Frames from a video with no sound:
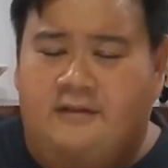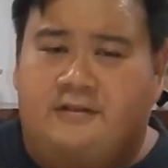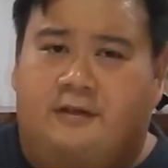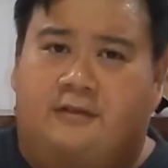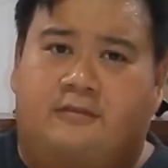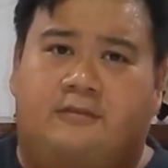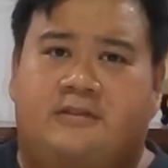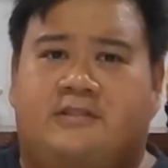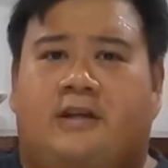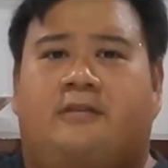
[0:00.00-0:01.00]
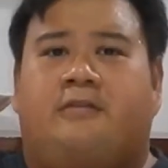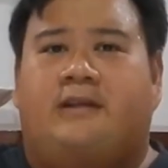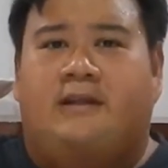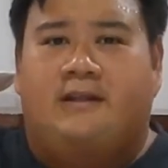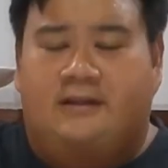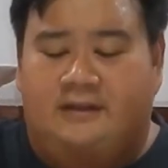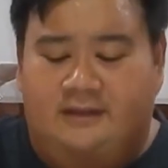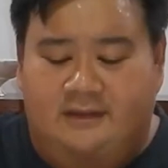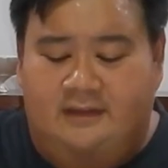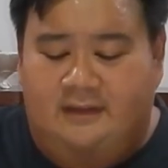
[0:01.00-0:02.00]
So we'll start with
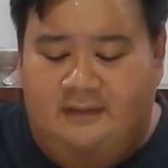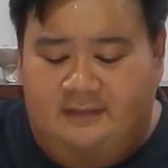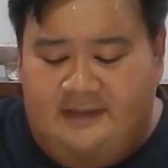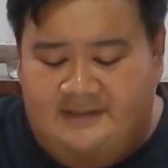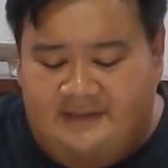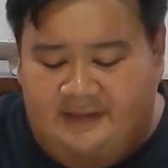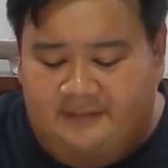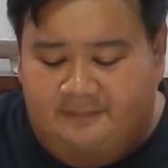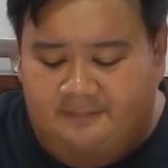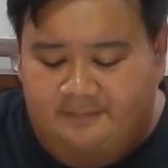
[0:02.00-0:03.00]
tasting it.